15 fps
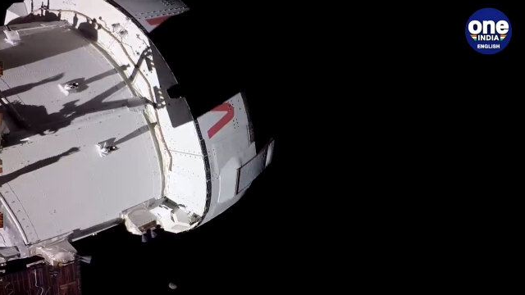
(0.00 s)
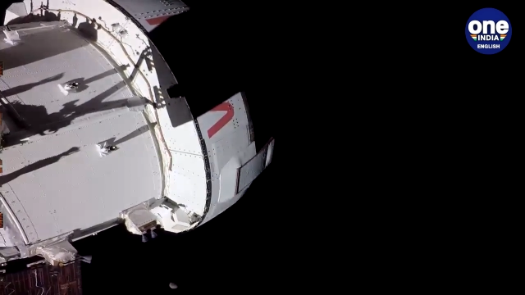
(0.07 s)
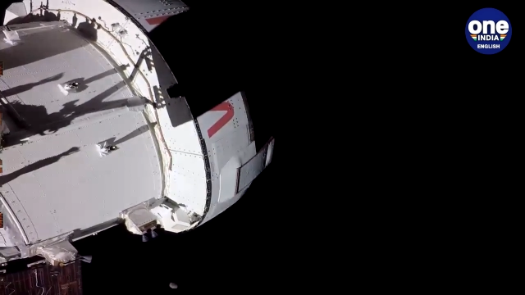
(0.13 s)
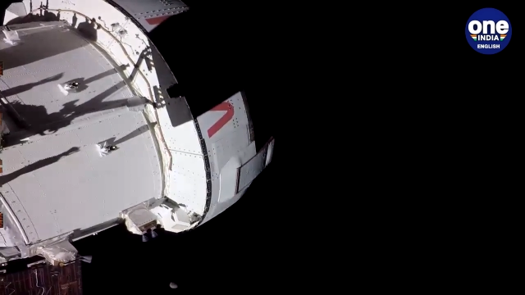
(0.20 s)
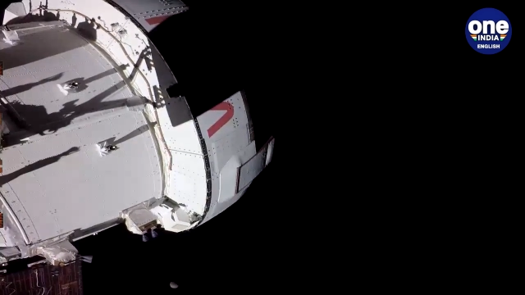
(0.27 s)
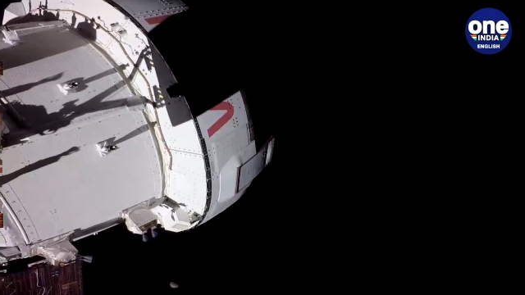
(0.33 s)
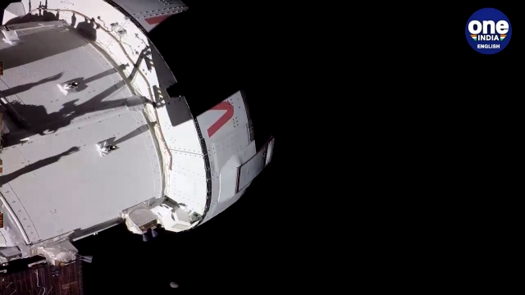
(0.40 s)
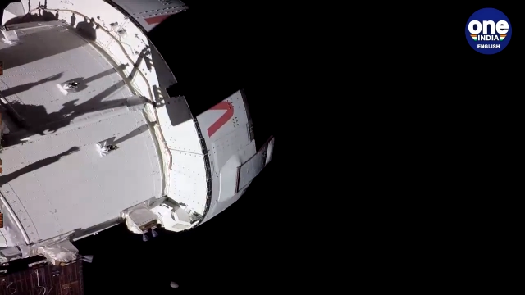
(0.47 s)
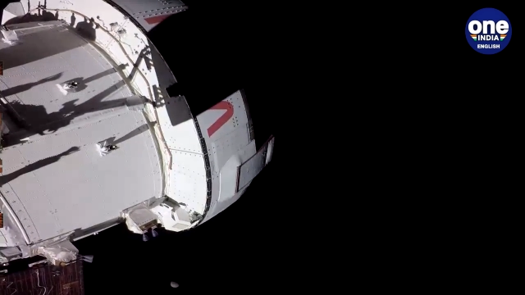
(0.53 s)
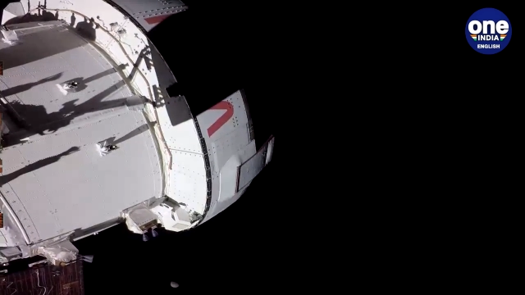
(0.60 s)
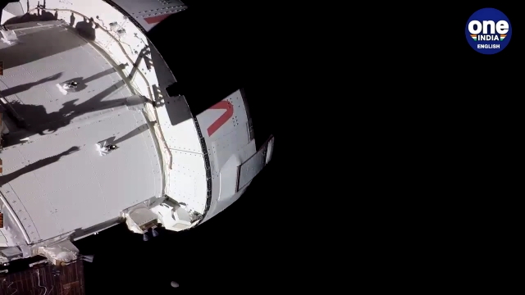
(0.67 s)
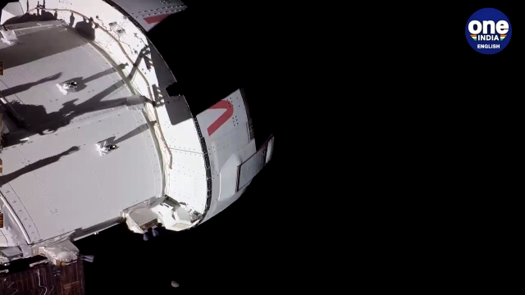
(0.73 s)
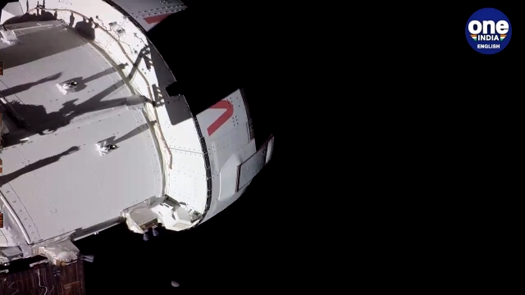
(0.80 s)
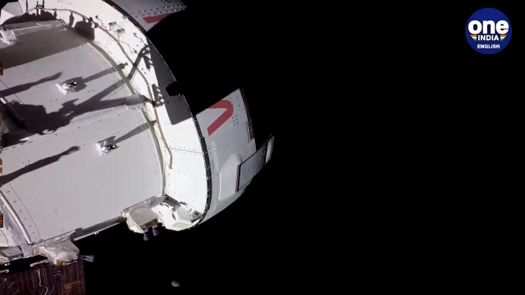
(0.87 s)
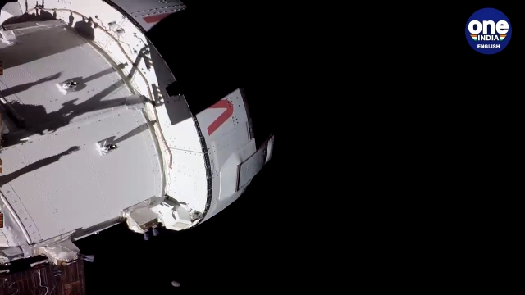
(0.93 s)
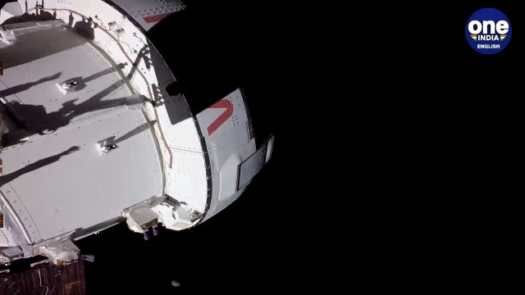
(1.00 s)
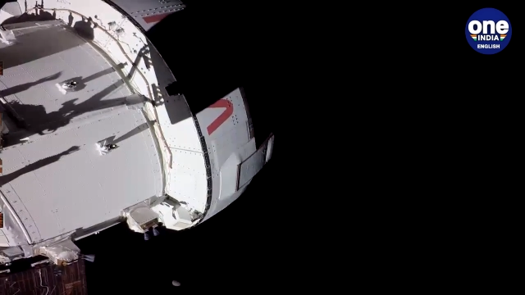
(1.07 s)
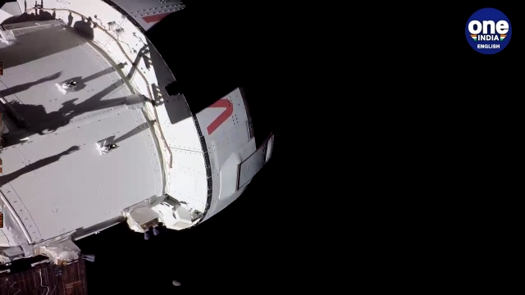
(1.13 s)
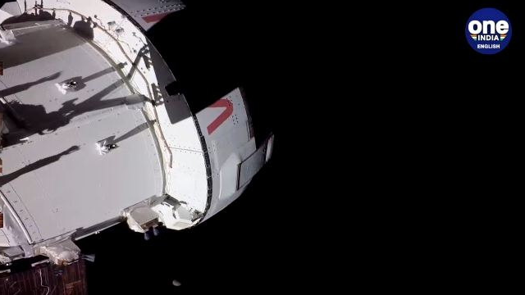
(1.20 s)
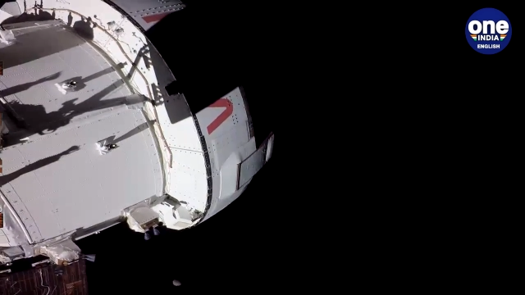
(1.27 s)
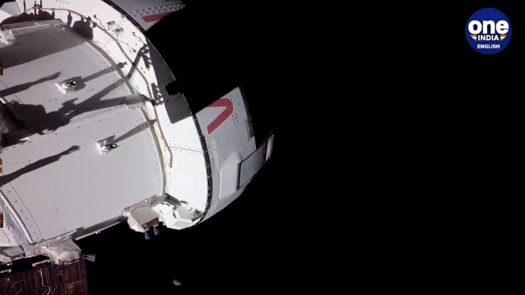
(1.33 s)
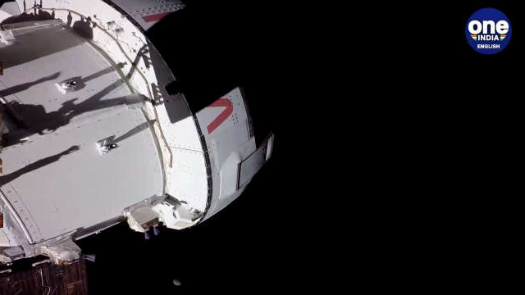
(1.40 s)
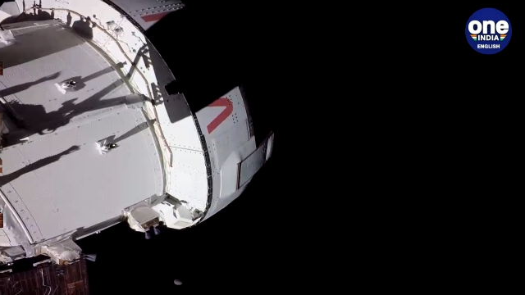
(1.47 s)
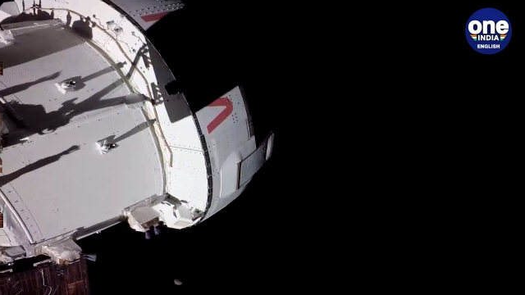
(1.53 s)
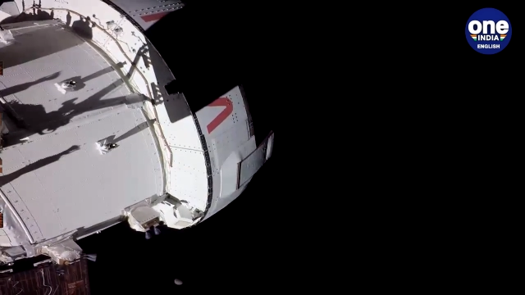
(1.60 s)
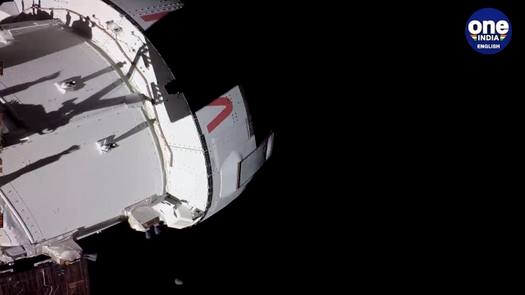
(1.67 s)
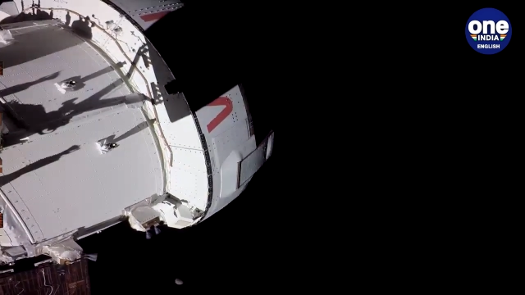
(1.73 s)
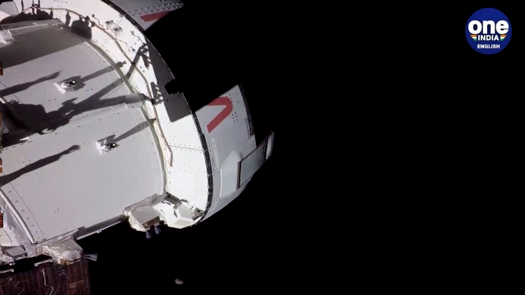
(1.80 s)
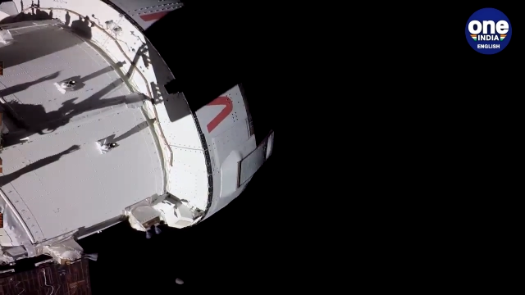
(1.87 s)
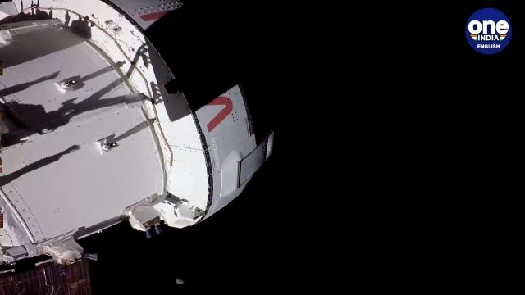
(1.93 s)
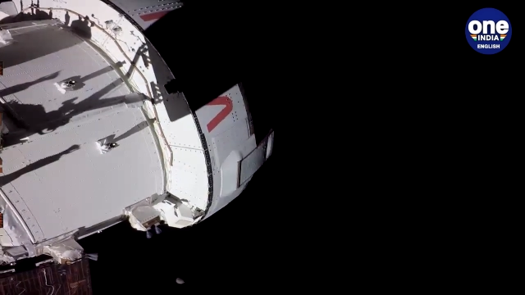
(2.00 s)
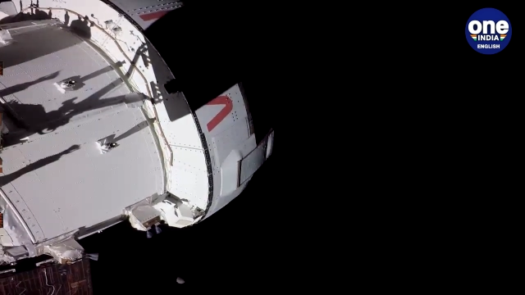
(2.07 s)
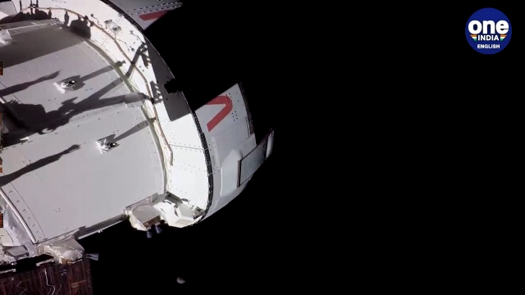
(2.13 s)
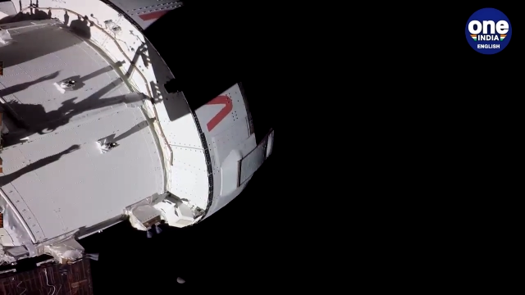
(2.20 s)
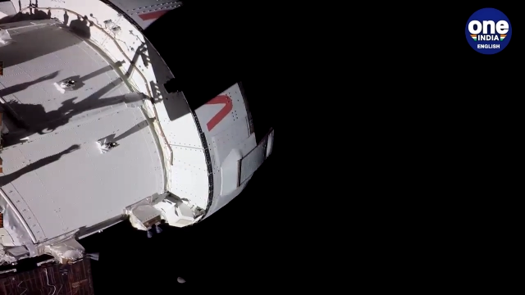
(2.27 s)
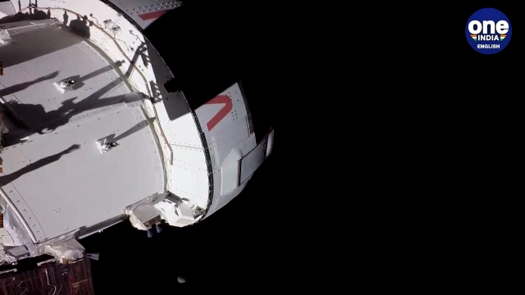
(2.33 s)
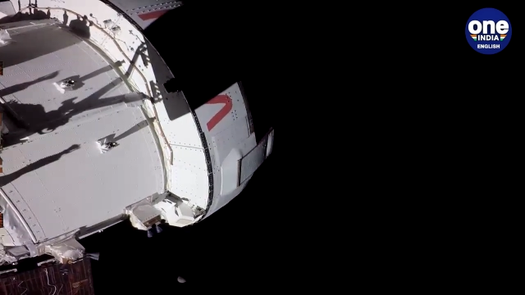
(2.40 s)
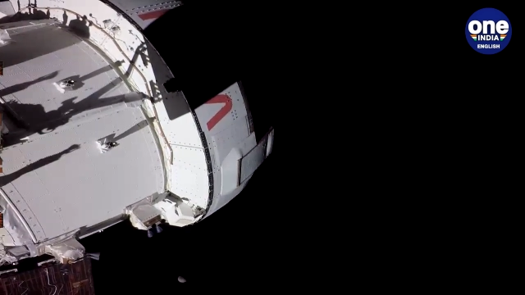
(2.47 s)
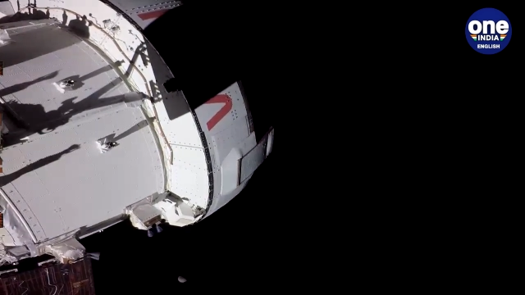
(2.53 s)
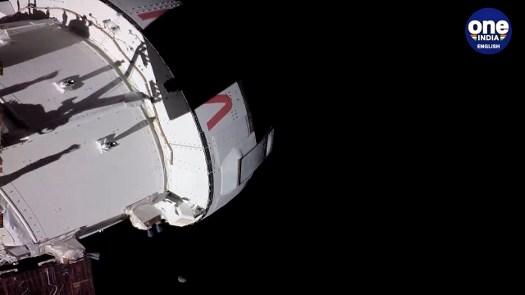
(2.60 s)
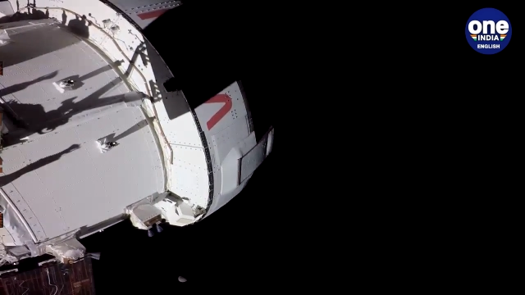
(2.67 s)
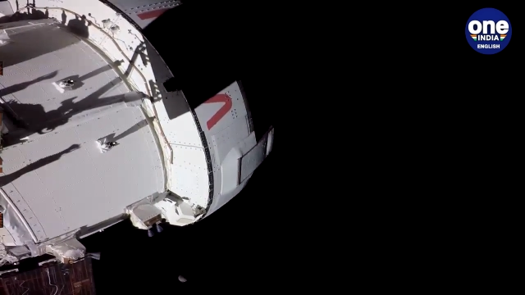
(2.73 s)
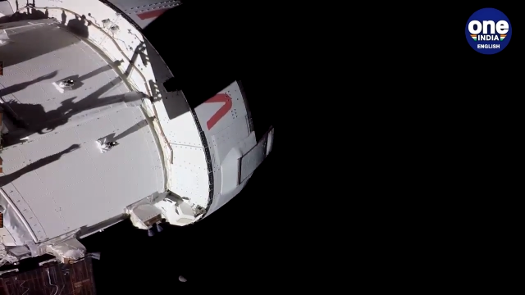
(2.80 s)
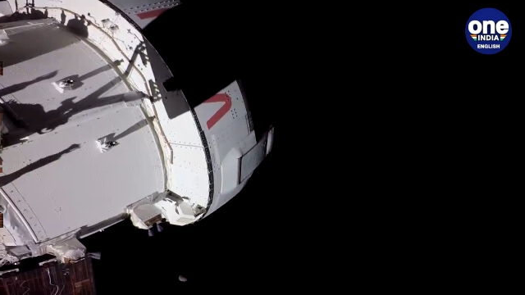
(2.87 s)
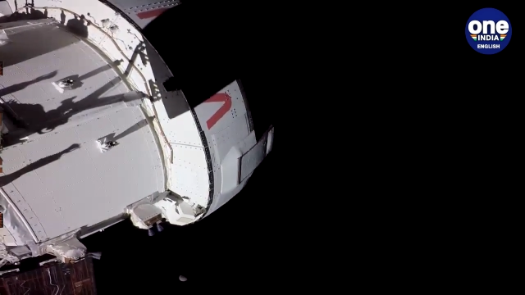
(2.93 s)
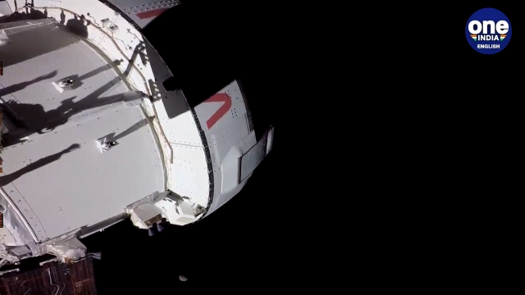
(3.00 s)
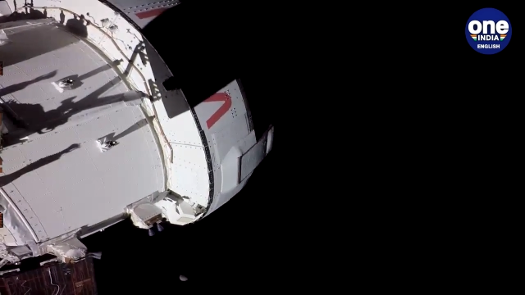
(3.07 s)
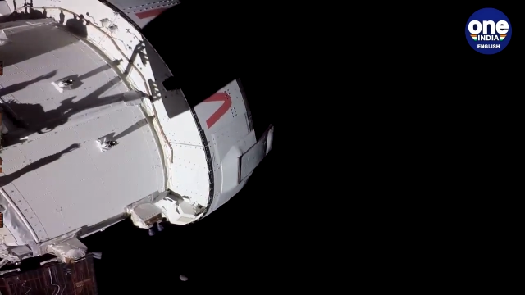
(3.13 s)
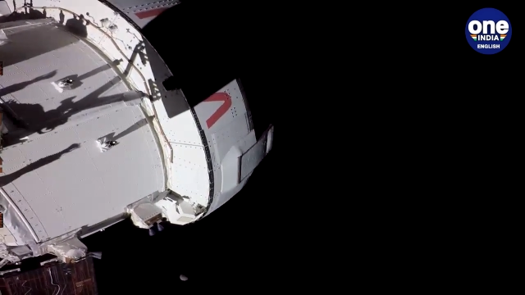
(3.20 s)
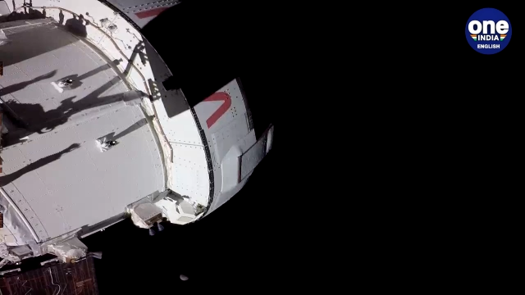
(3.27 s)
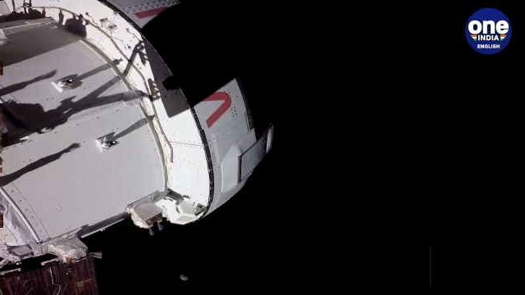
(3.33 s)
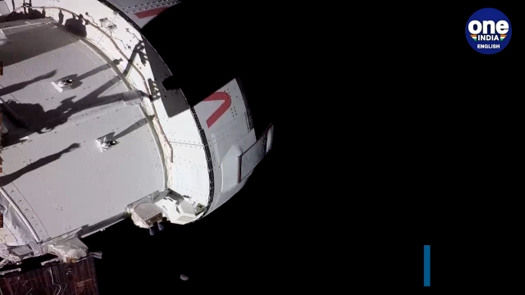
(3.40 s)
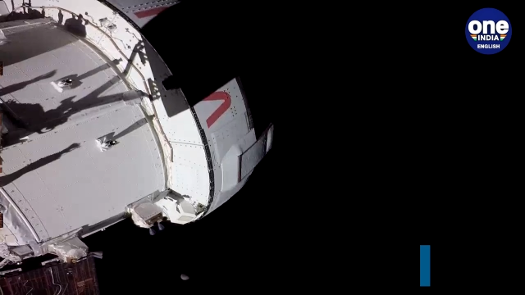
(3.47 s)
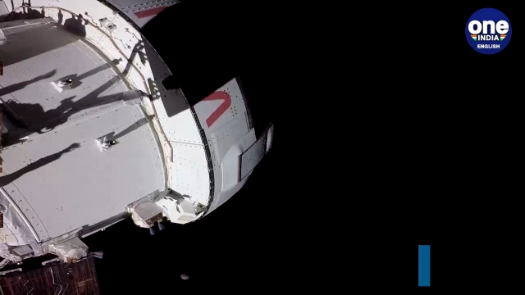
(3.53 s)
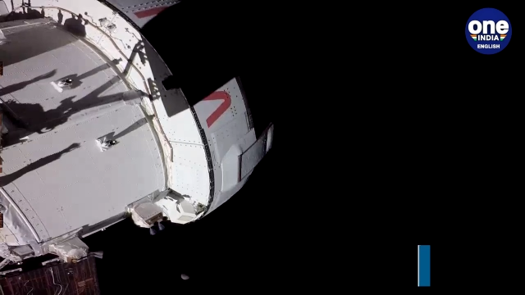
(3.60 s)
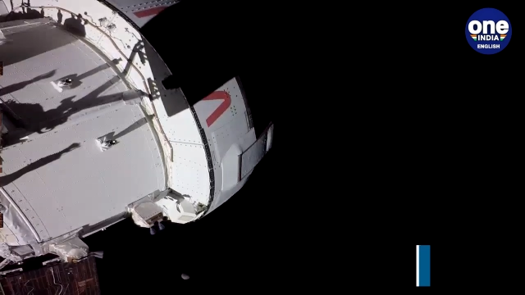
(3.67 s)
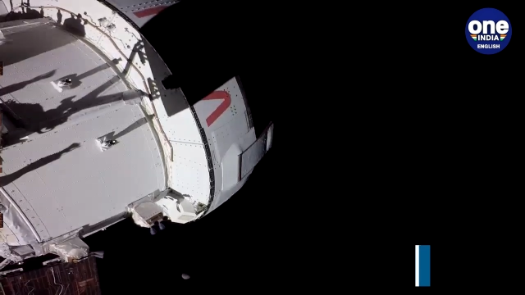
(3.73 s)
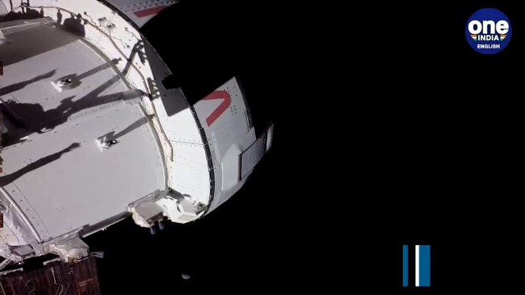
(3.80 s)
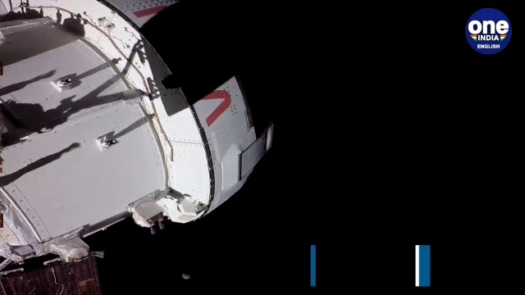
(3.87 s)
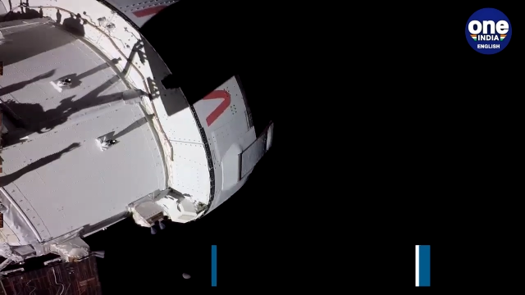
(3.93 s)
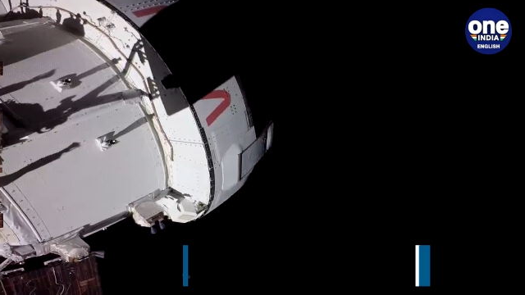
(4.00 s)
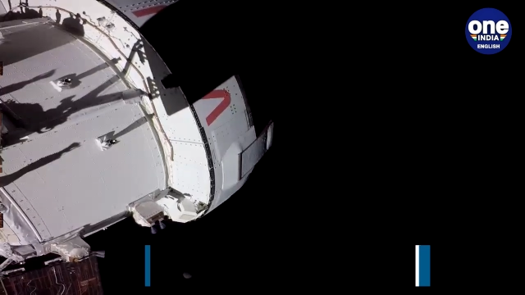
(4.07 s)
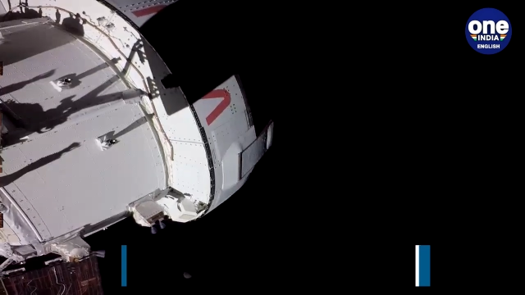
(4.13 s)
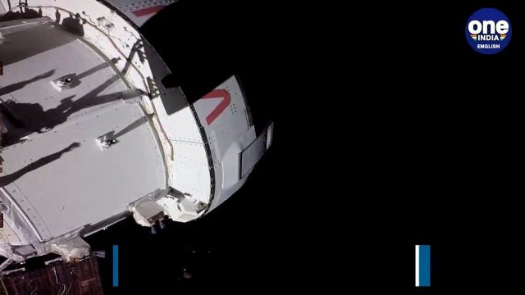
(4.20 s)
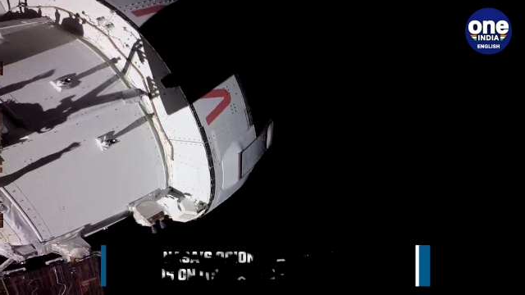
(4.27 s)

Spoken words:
[unreadable: no face in view]